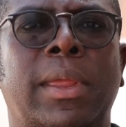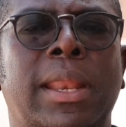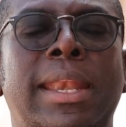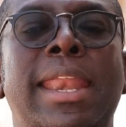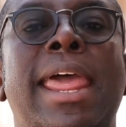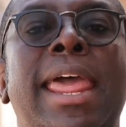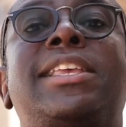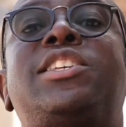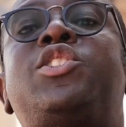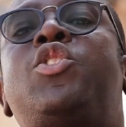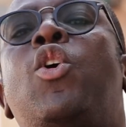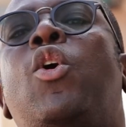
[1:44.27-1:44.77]

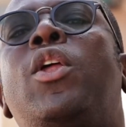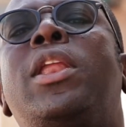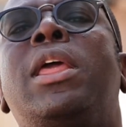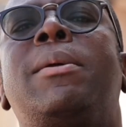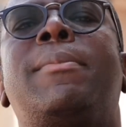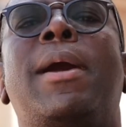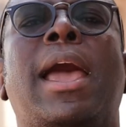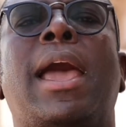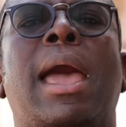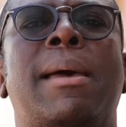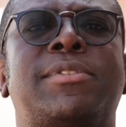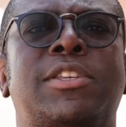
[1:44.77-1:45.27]
And next door
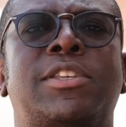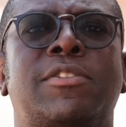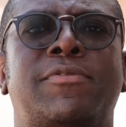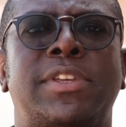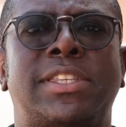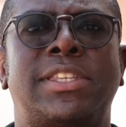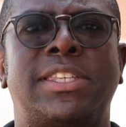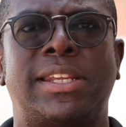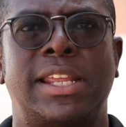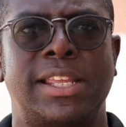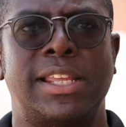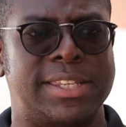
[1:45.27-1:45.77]
neighbor comes to
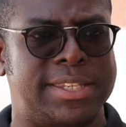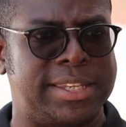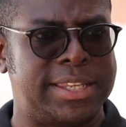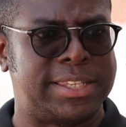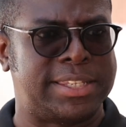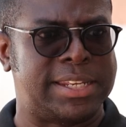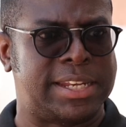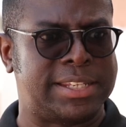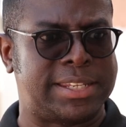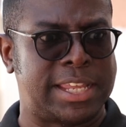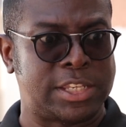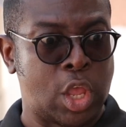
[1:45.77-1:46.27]
visit and
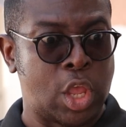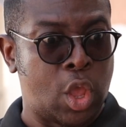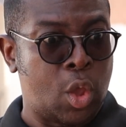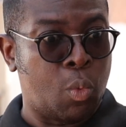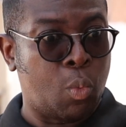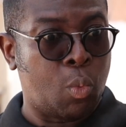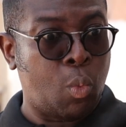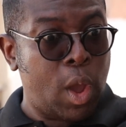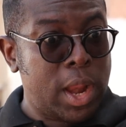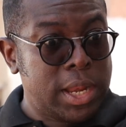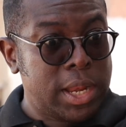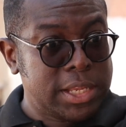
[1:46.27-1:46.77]
sees it and says,
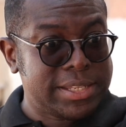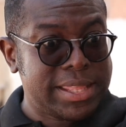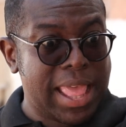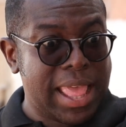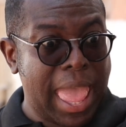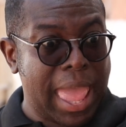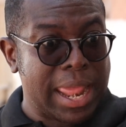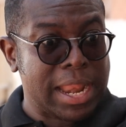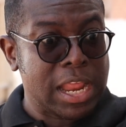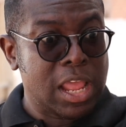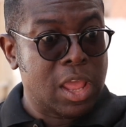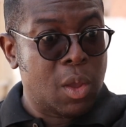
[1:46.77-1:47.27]
"What is
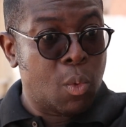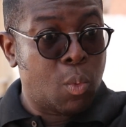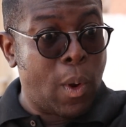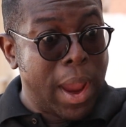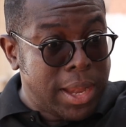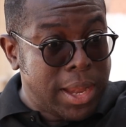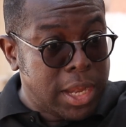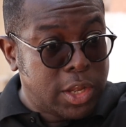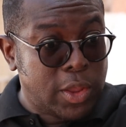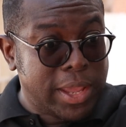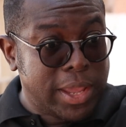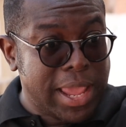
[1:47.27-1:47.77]
that?
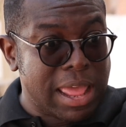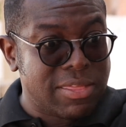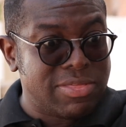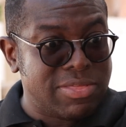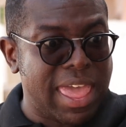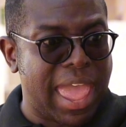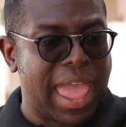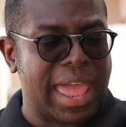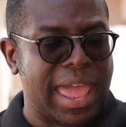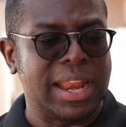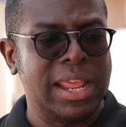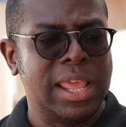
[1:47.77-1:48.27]
Where did you get
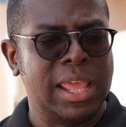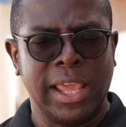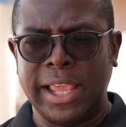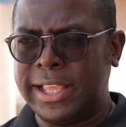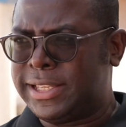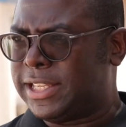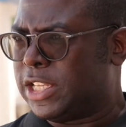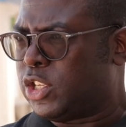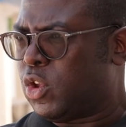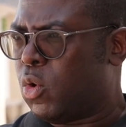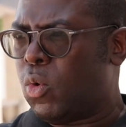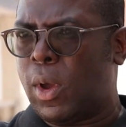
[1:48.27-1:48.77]
that?"
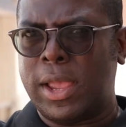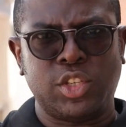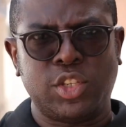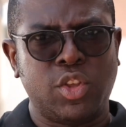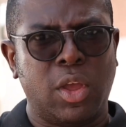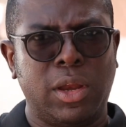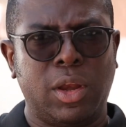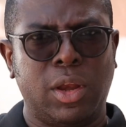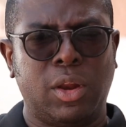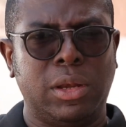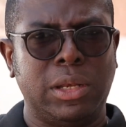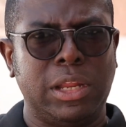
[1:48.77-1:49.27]
He says, "Oh, I
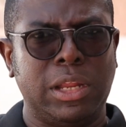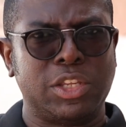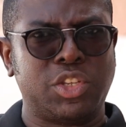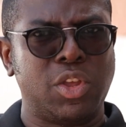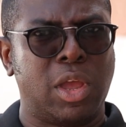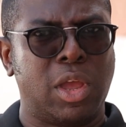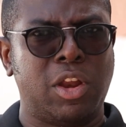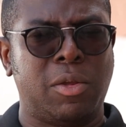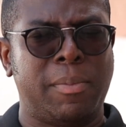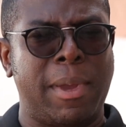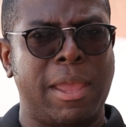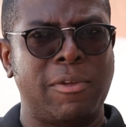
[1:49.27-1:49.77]
saw
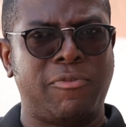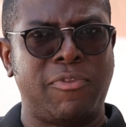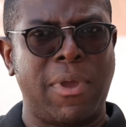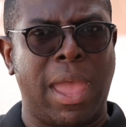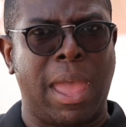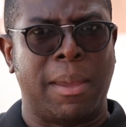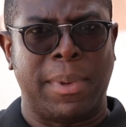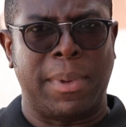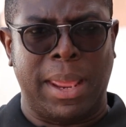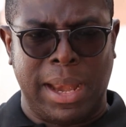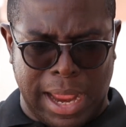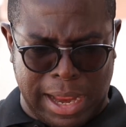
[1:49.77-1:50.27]
it on my
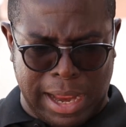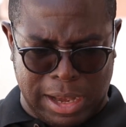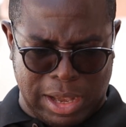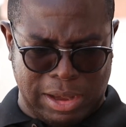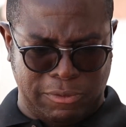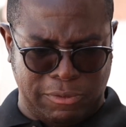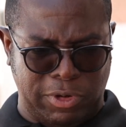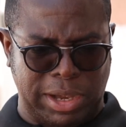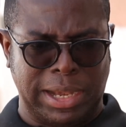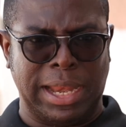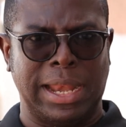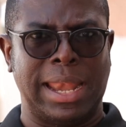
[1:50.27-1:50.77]
farm, and I
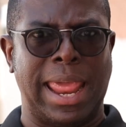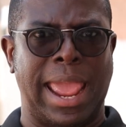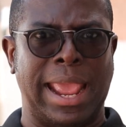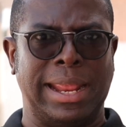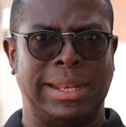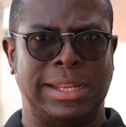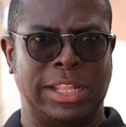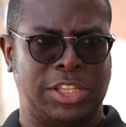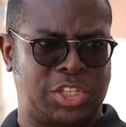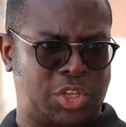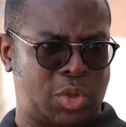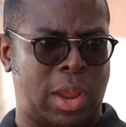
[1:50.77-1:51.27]
really
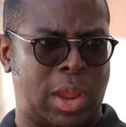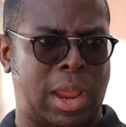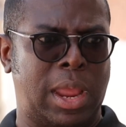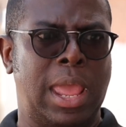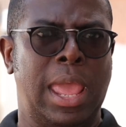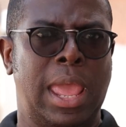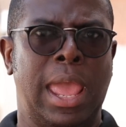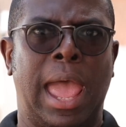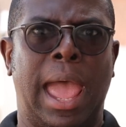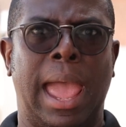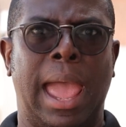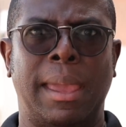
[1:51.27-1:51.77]
liked it, so
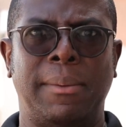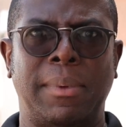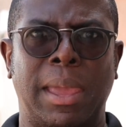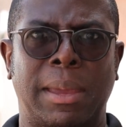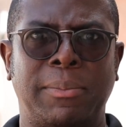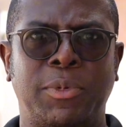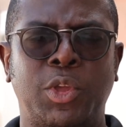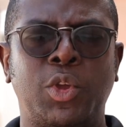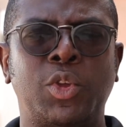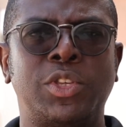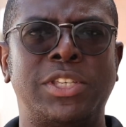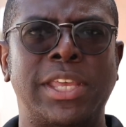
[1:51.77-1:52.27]

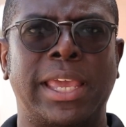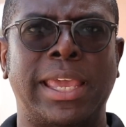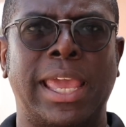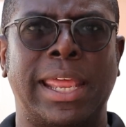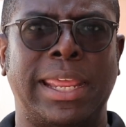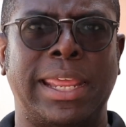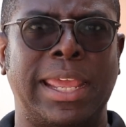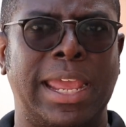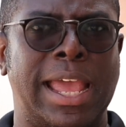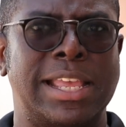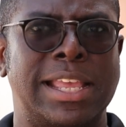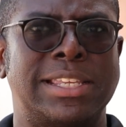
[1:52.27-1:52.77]
I'm using
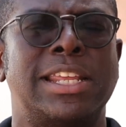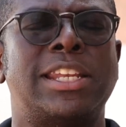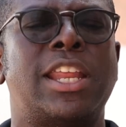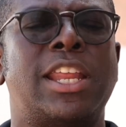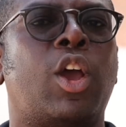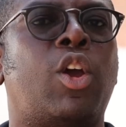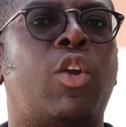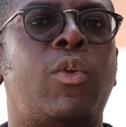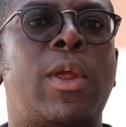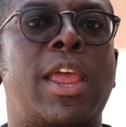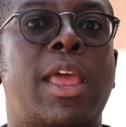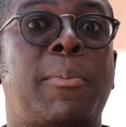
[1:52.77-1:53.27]
it here as a
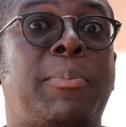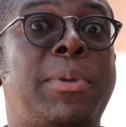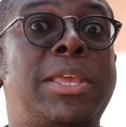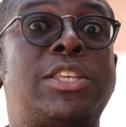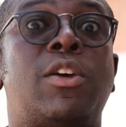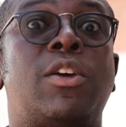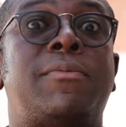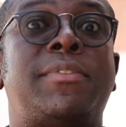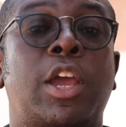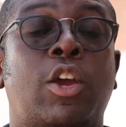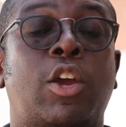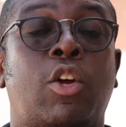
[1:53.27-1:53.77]

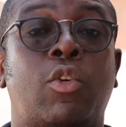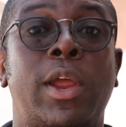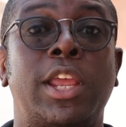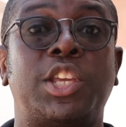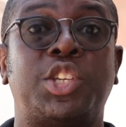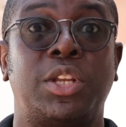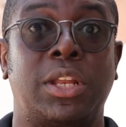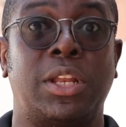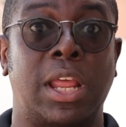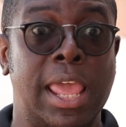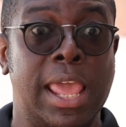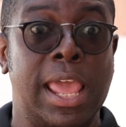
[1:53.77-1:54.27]
piece of
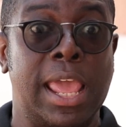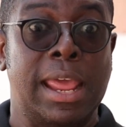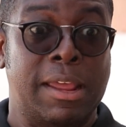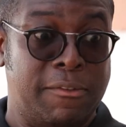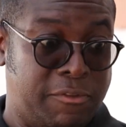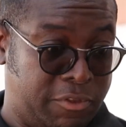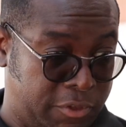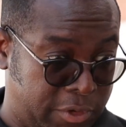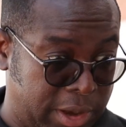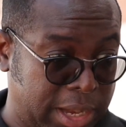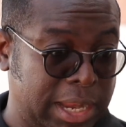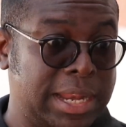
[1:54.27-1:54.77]
decoration.
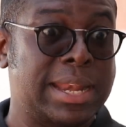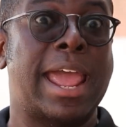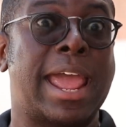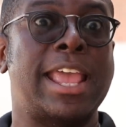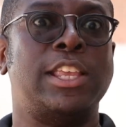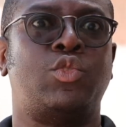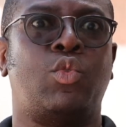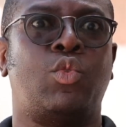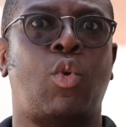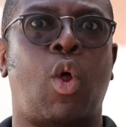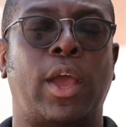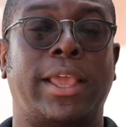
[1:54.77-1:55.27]
Really
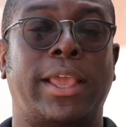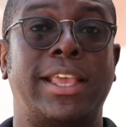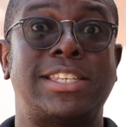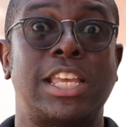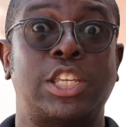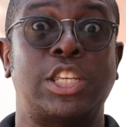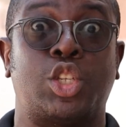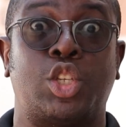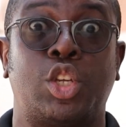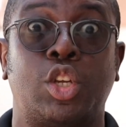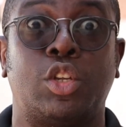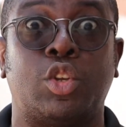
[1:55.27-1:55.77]
nice rock." He
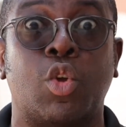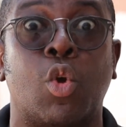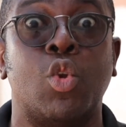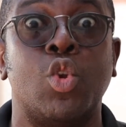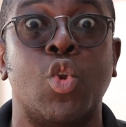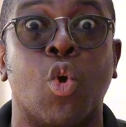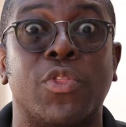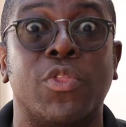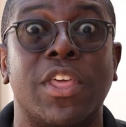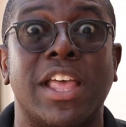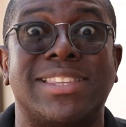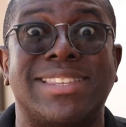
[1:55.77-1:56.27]
says, "You
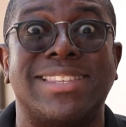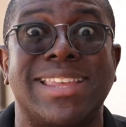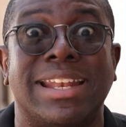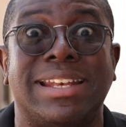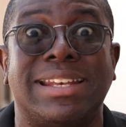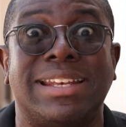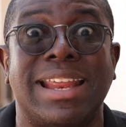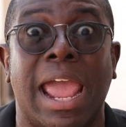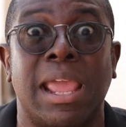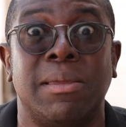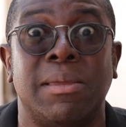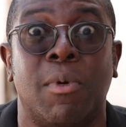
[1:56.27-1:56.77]
don't know that's a
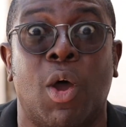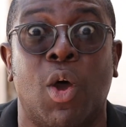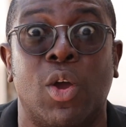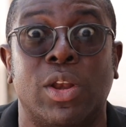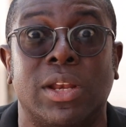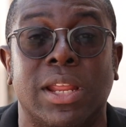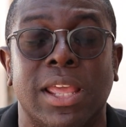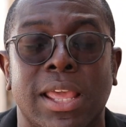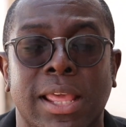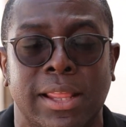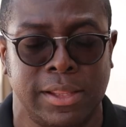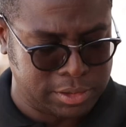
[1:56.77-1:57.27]

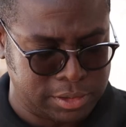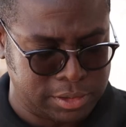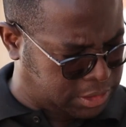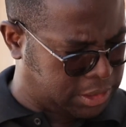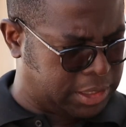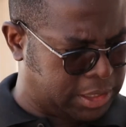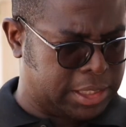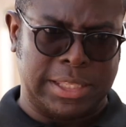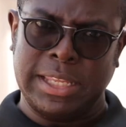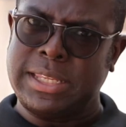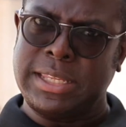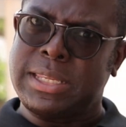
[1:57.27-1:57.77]
diamond?"
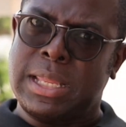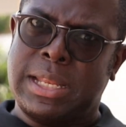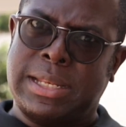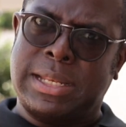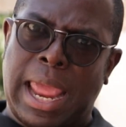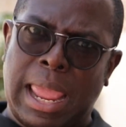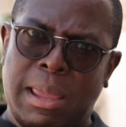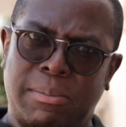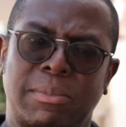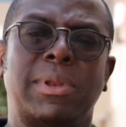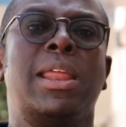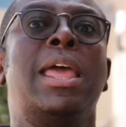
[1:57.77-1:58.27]
"But this is a
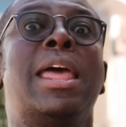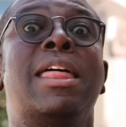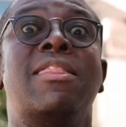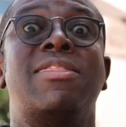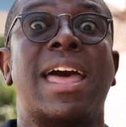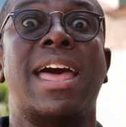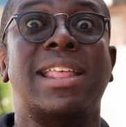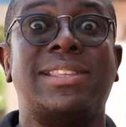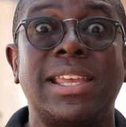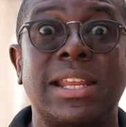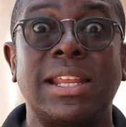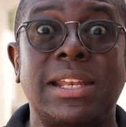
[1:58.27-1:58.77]
diamond.
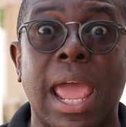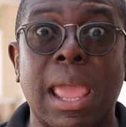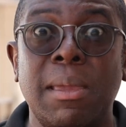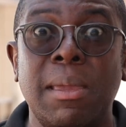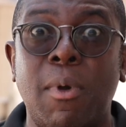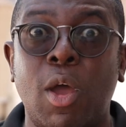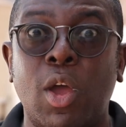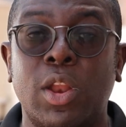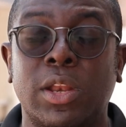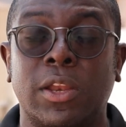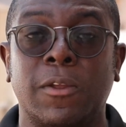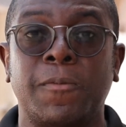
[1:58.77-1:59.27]
That's a
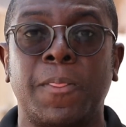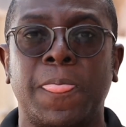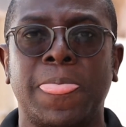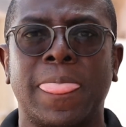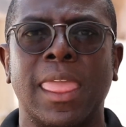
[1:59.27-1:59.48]
diamond."